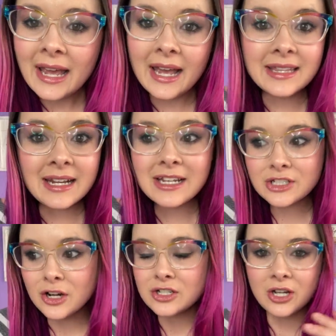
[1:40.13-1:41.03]
and then I
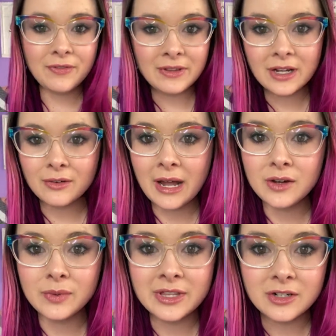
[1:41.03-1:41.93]
start shuffling
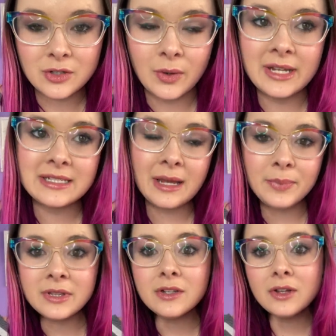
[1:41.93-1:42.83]
around with their toys, and I
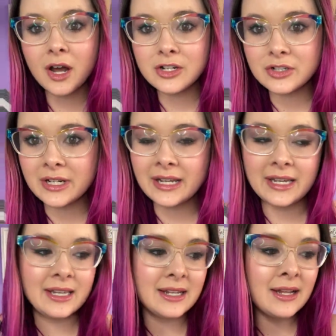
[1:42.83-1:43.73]
put the laundry
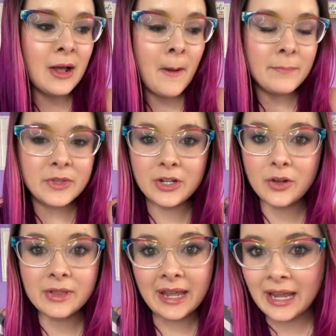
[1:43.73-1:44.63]
in
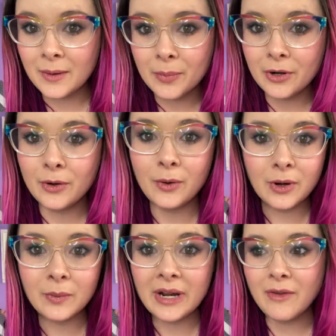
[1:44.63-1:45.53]
the hamper
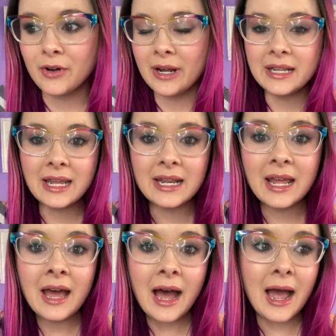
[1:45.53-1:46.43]
or whatever. And
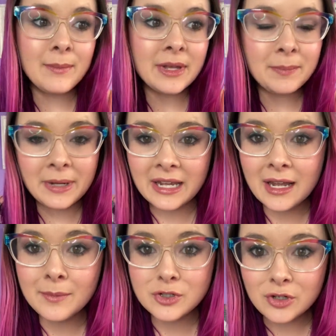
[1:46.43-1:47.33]
then I'm like picking
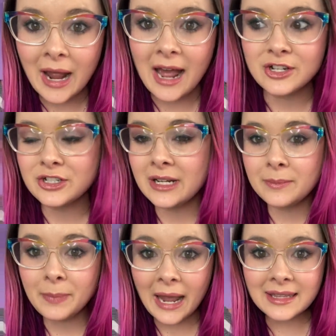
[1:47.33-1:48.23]
up trash.
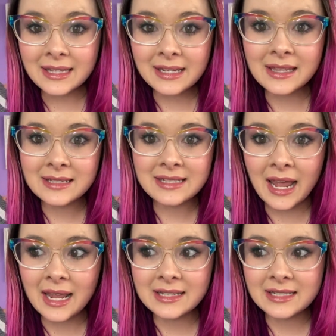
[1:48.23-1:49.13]
And by the end of the
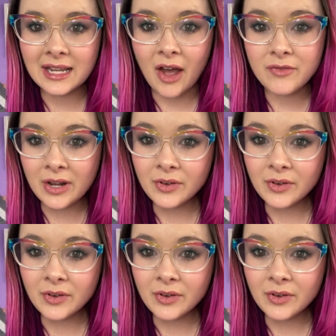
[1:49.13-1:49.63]
day, it's like I'm